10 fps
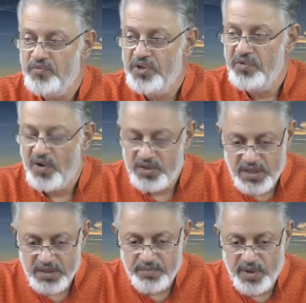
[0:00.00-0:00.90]
We
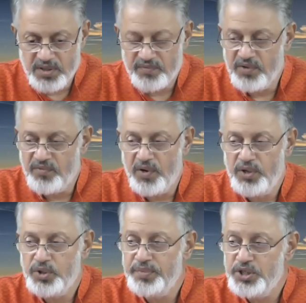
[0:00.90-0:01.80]
want that part of the
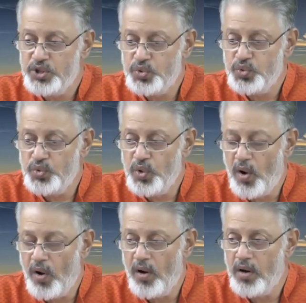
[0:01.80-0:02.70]
world to be true
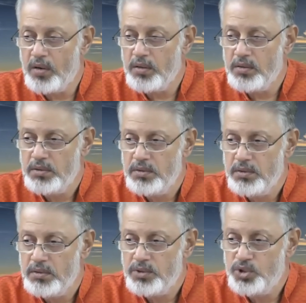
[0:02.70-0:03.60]
or
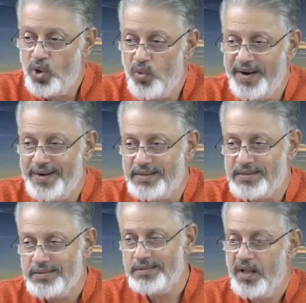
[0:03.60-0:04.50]
to avoid
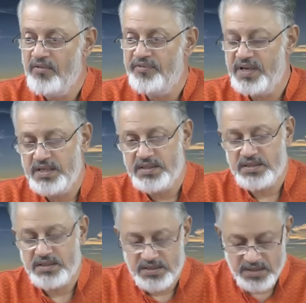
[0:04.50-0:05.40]
it. If it
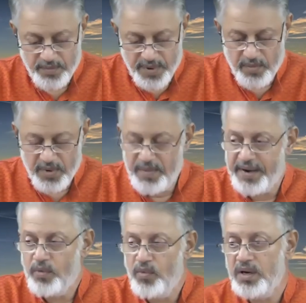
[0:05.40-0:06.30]
is a
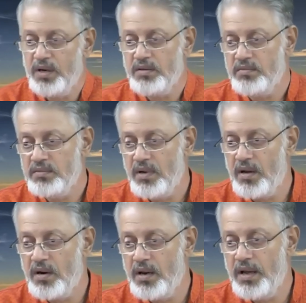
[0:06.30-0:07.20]
problematic one
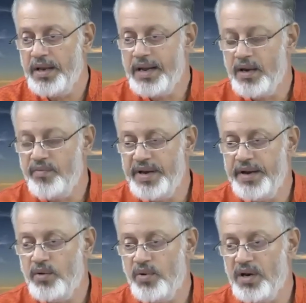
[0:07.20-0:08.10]
or an
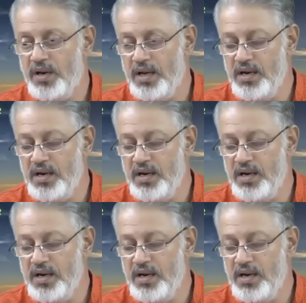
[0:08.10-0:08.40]
inconvenient one,